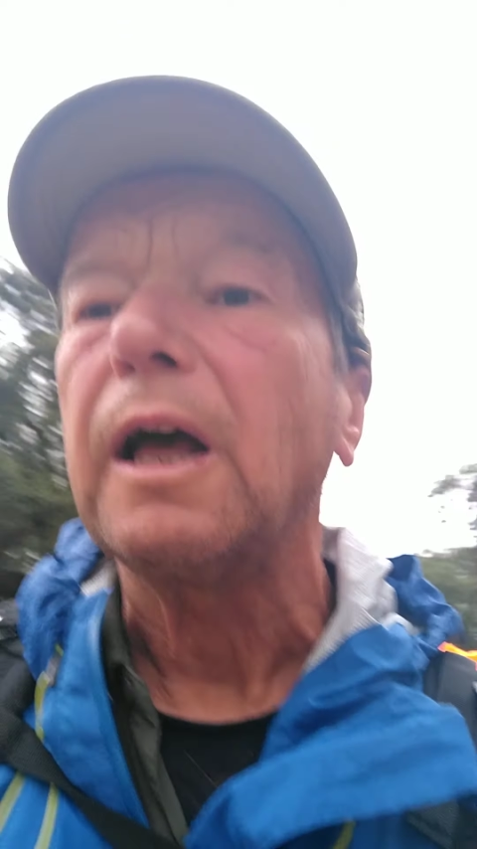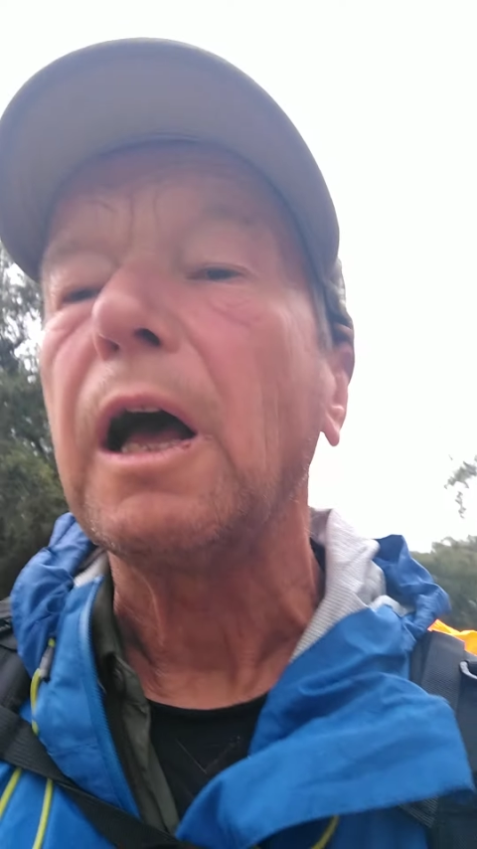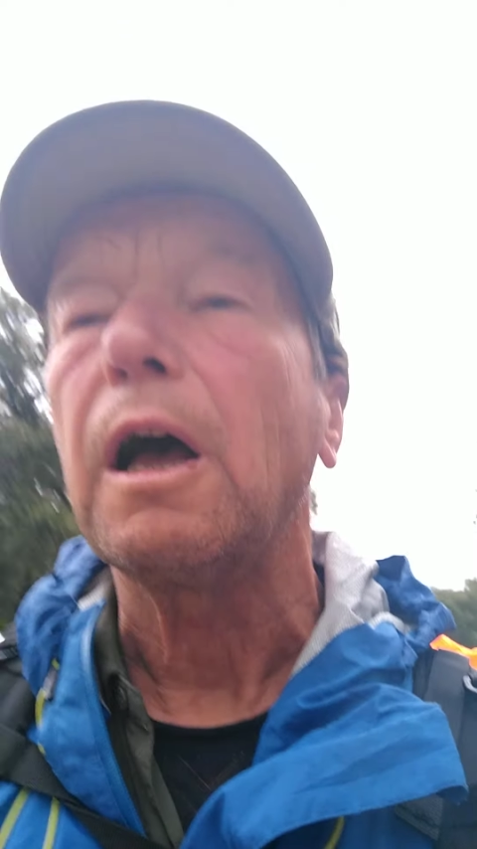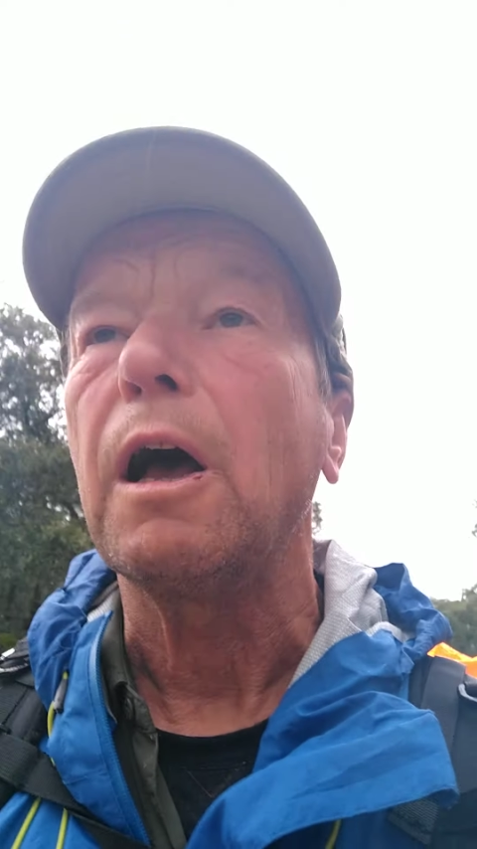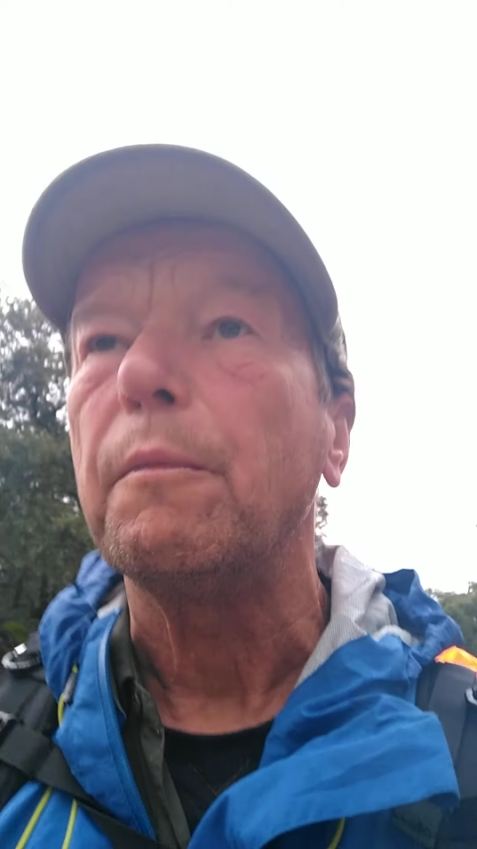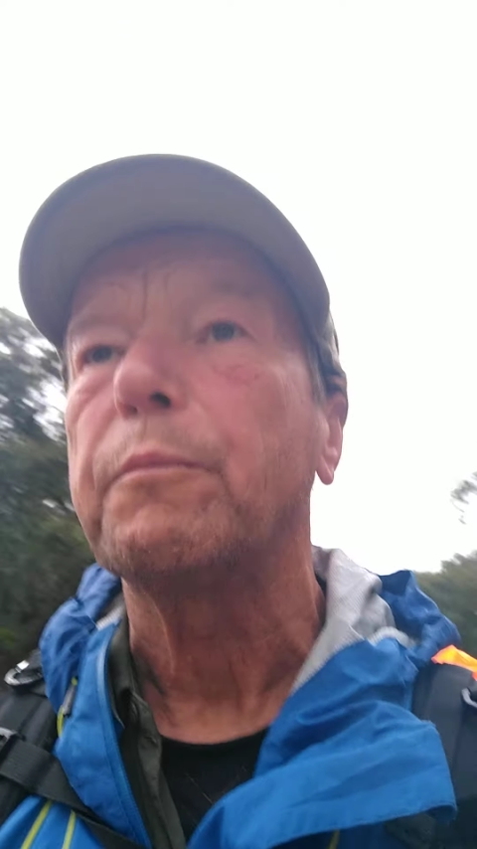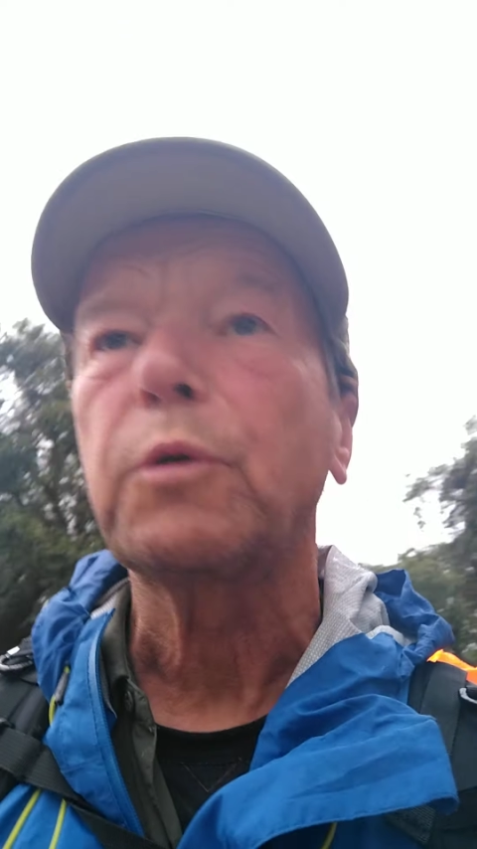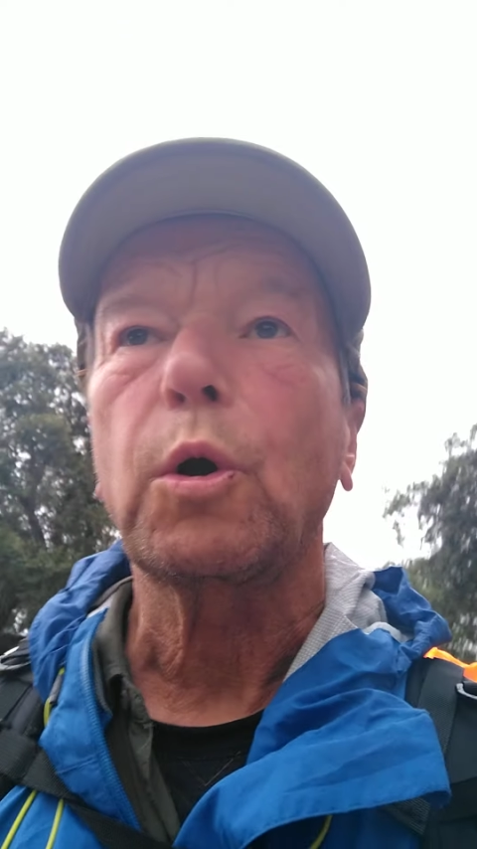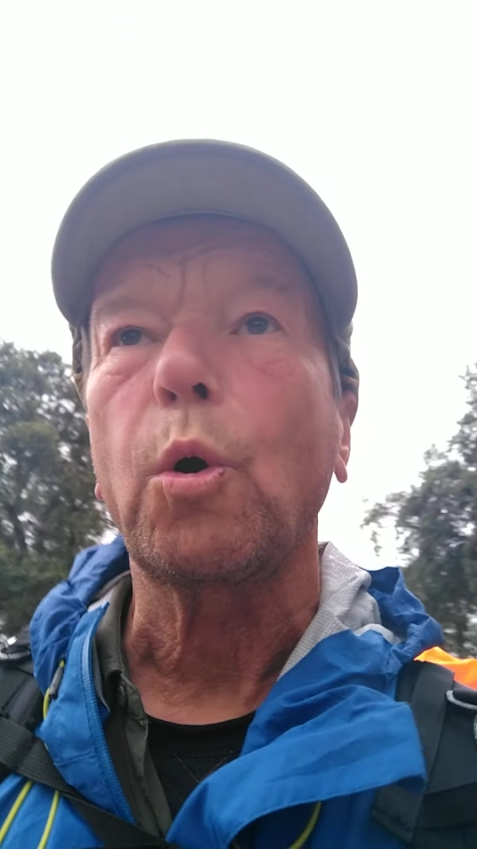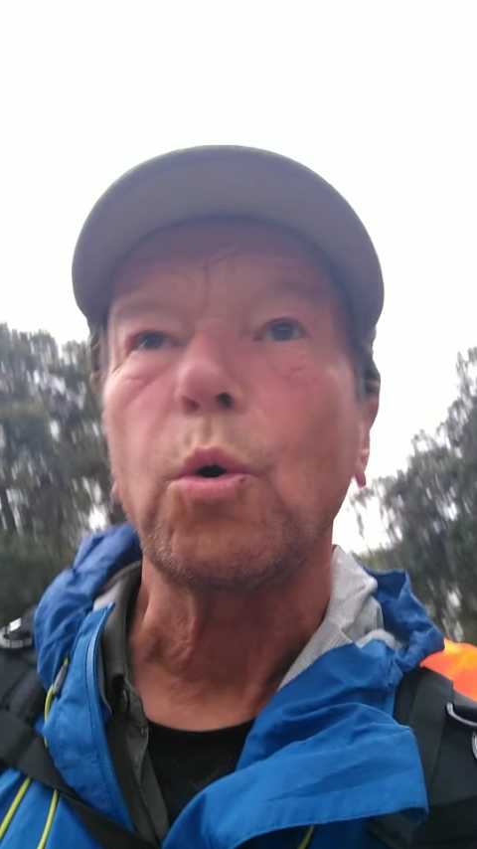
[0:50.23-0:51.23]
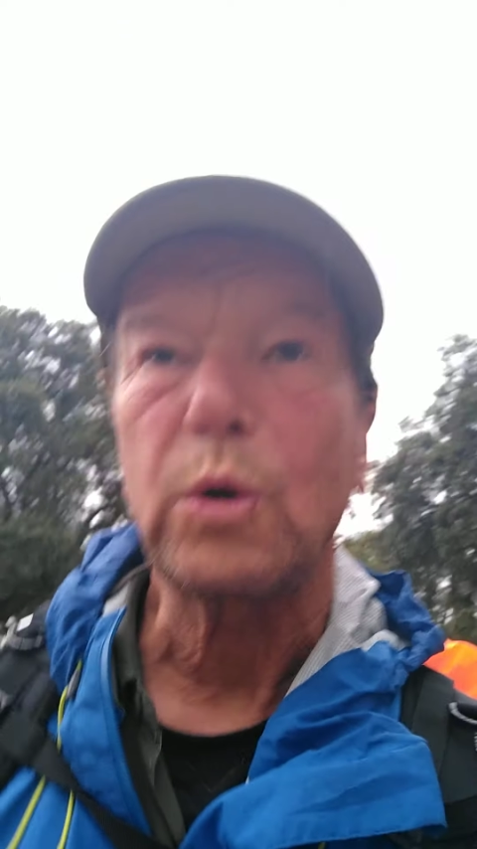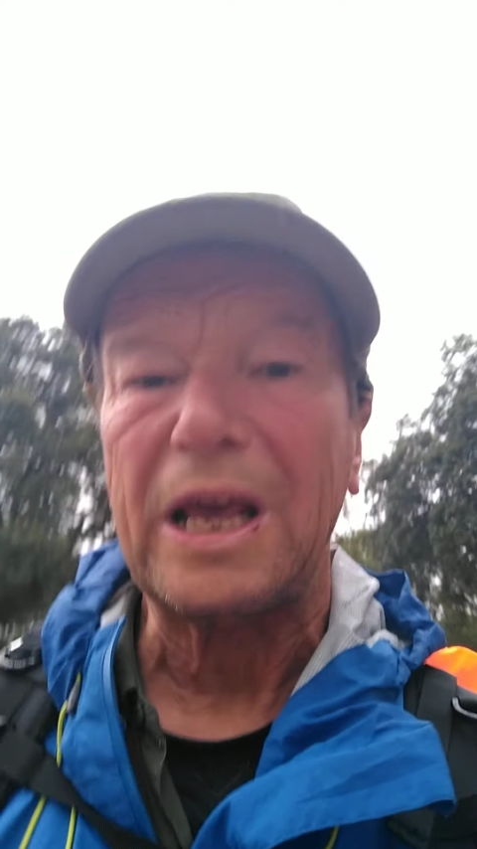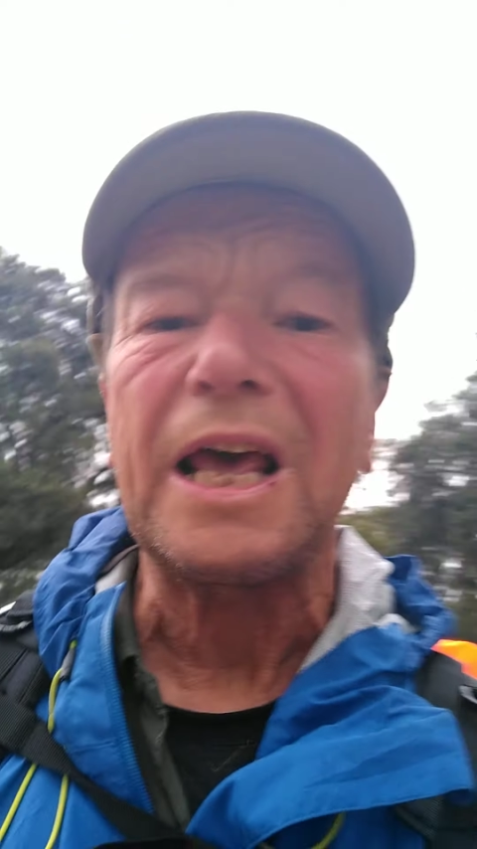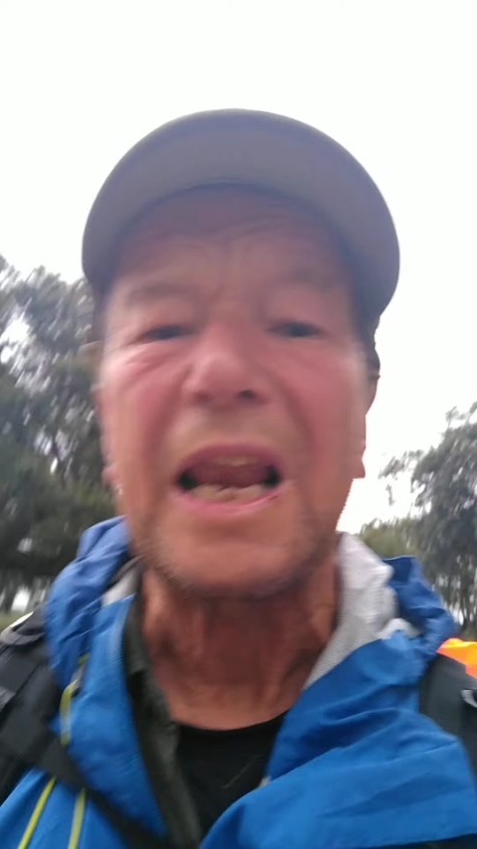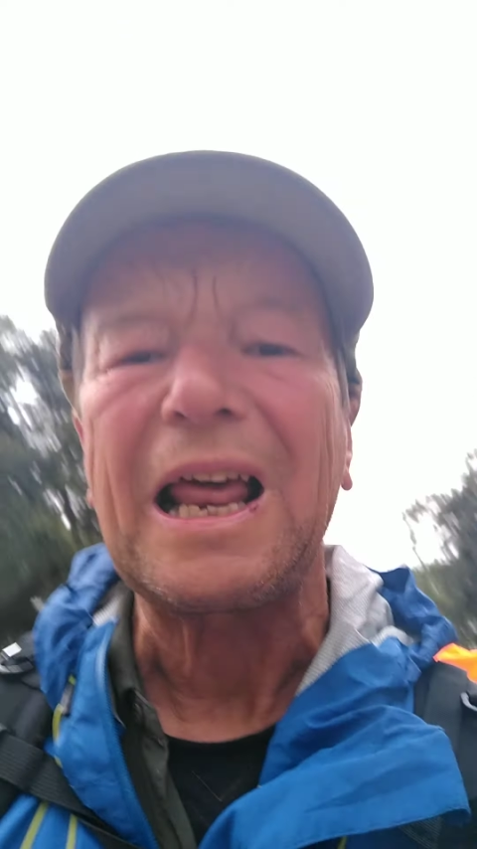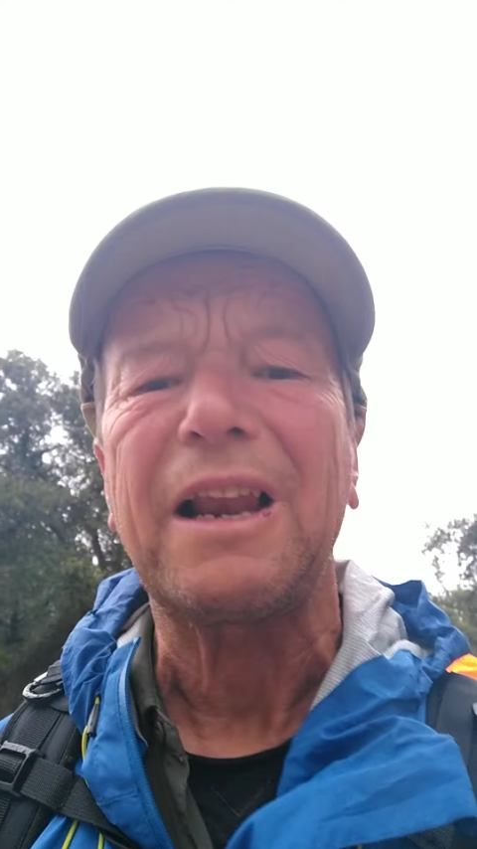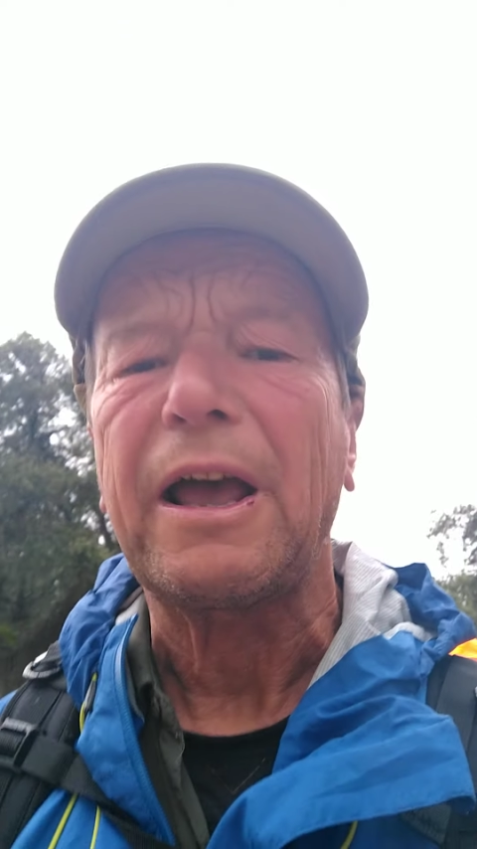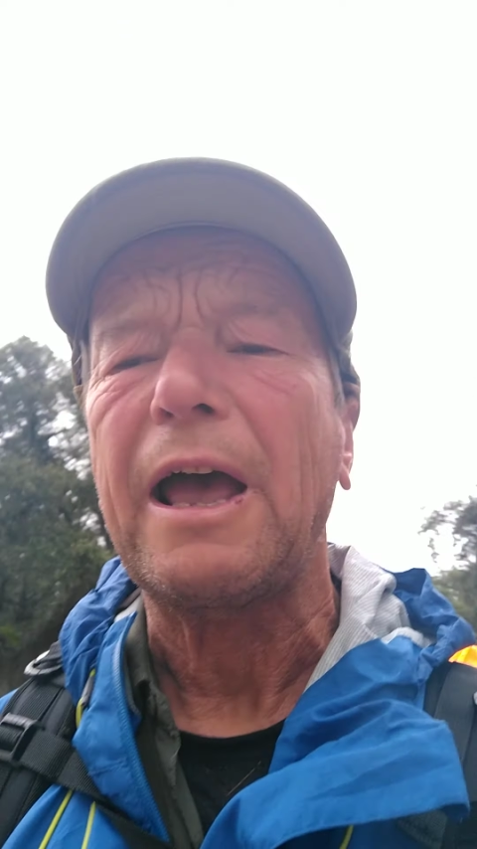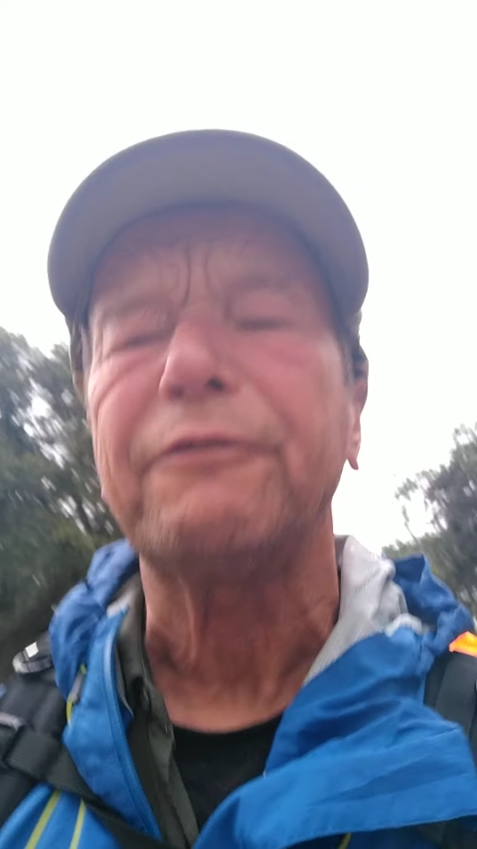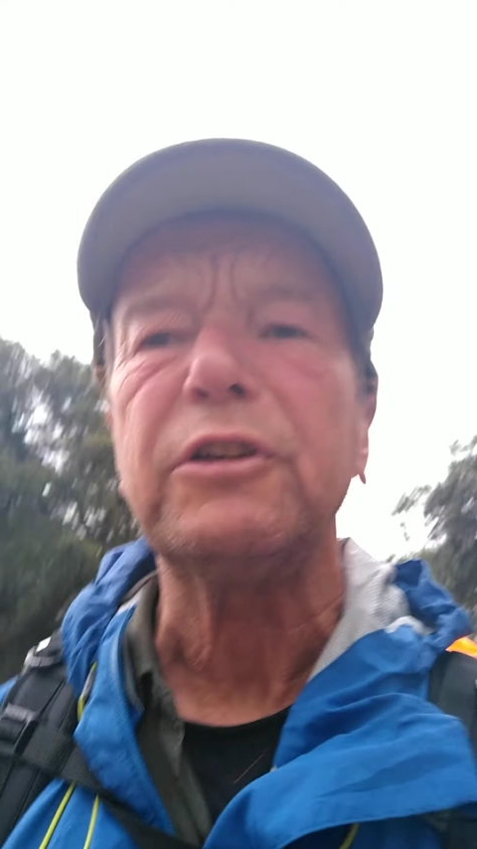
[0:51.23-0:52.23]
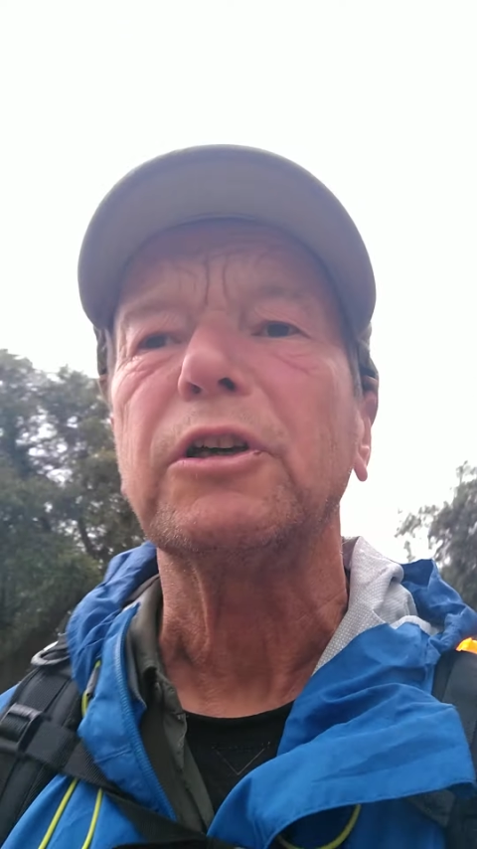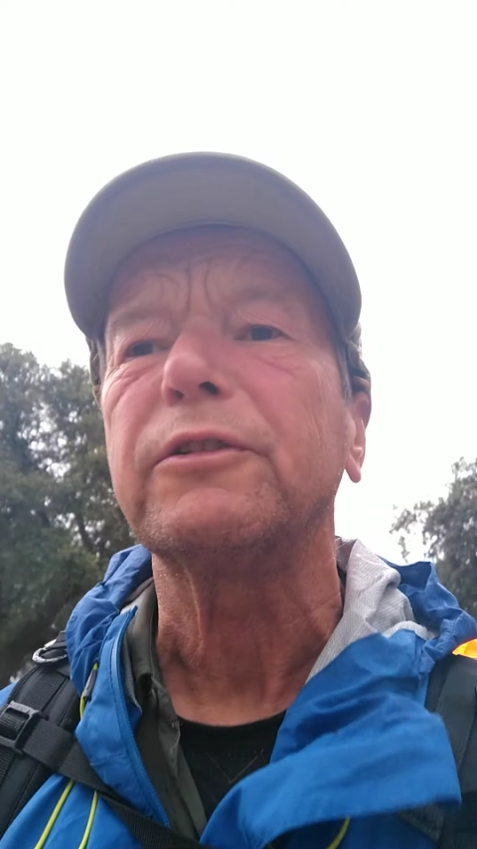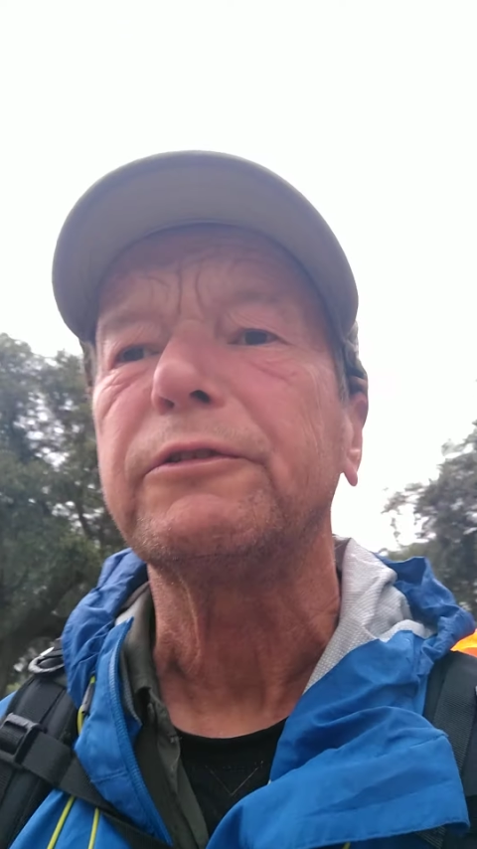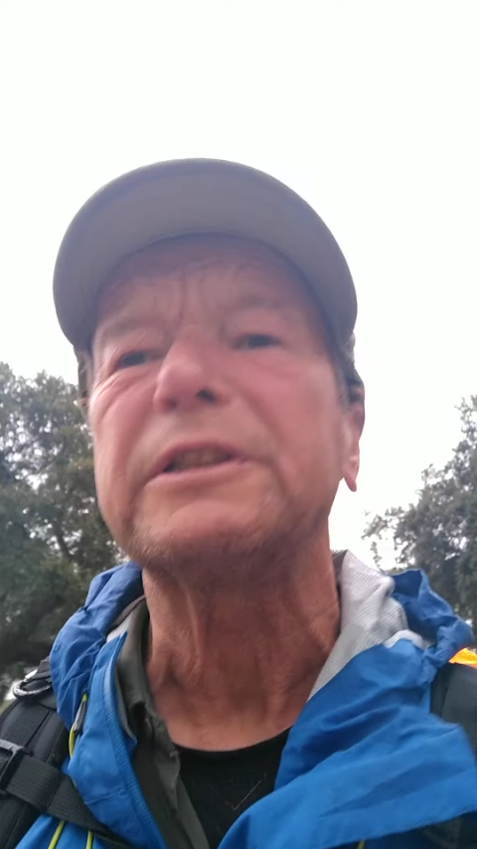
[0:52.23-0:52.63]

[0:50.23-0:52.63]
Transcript: um, called El Avion.